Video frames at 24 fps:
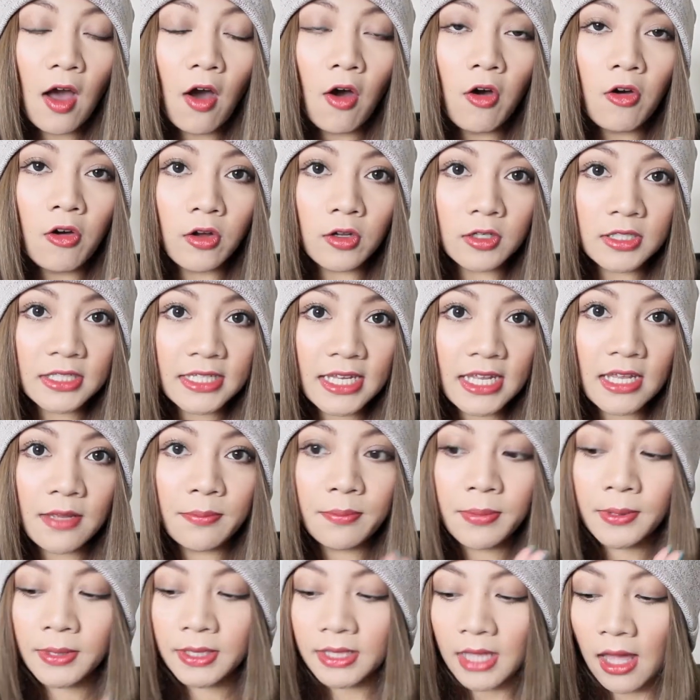or
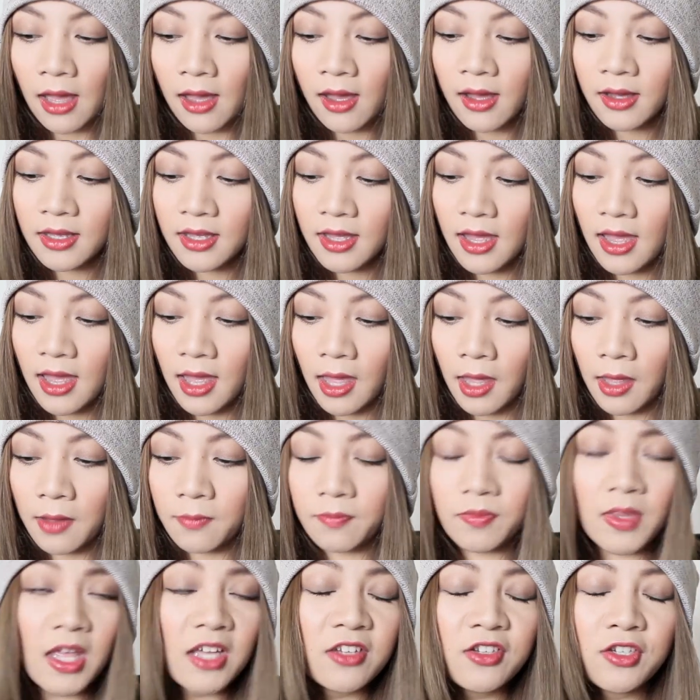deep dark,
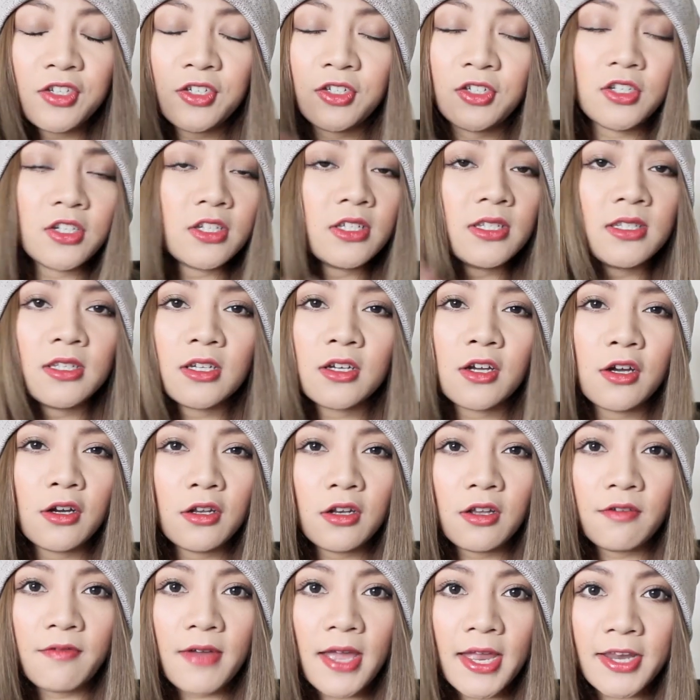and that's just the
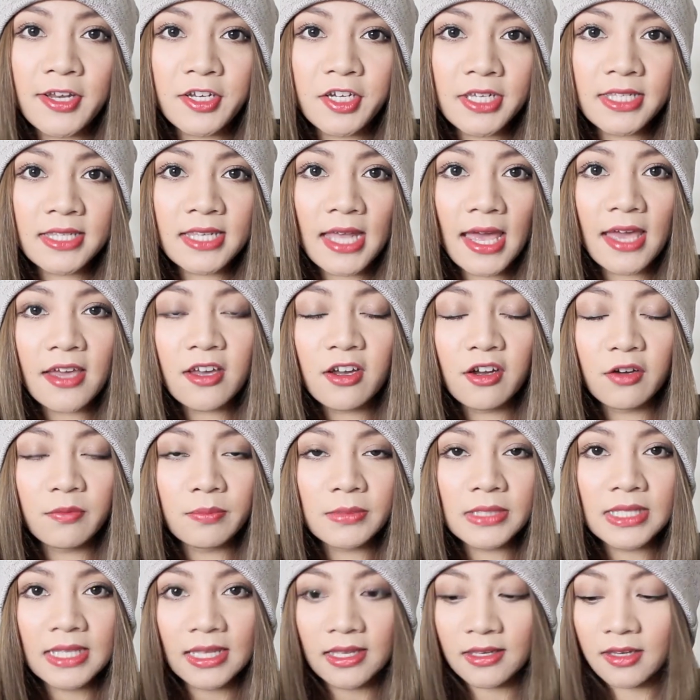colour ranges that it
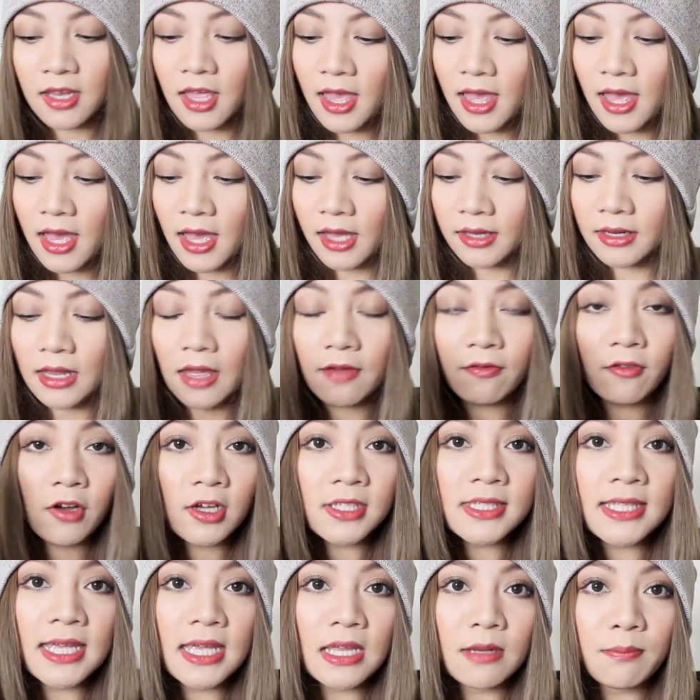comes in, and I've
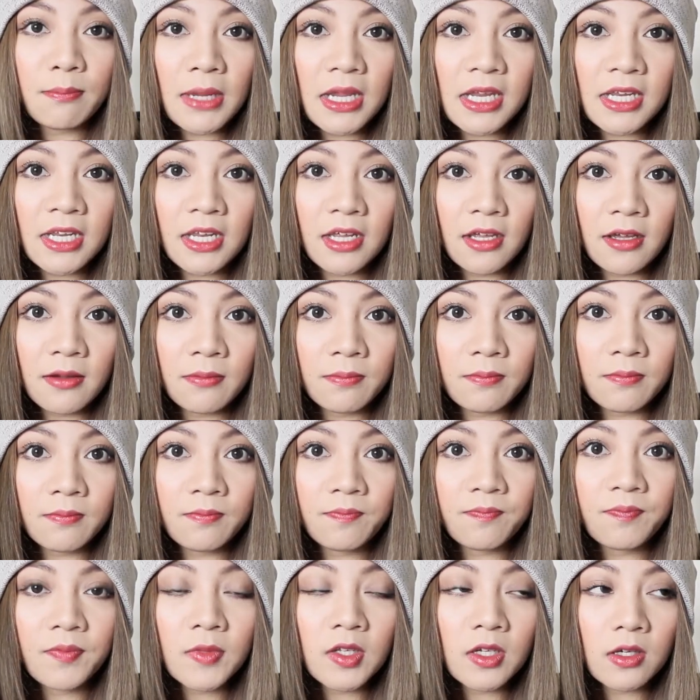got it in medium
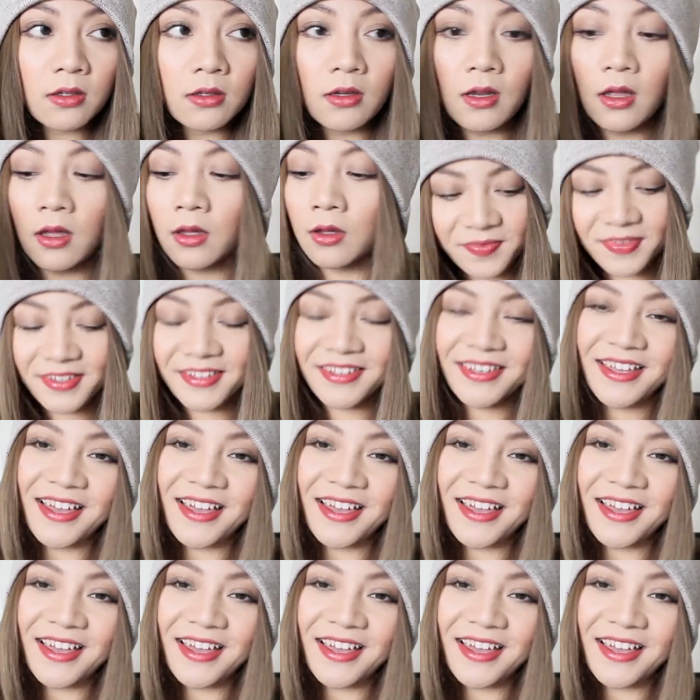glow.